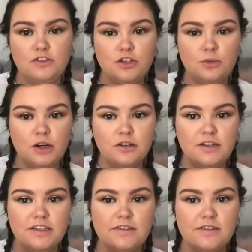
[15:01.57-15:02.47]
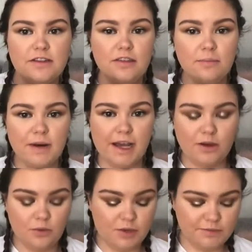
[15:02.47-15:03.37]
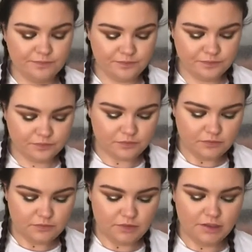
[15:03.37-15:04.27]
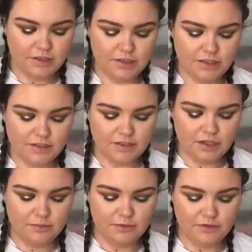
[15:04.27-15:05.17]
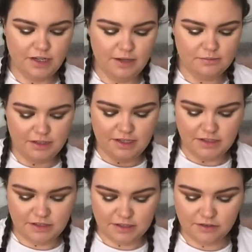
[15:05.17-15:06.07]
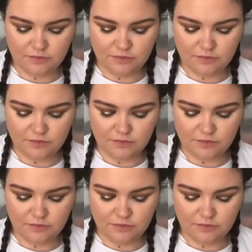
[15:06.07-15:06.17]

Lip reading: Duo. It's the black one. It doesn't come with an applicator.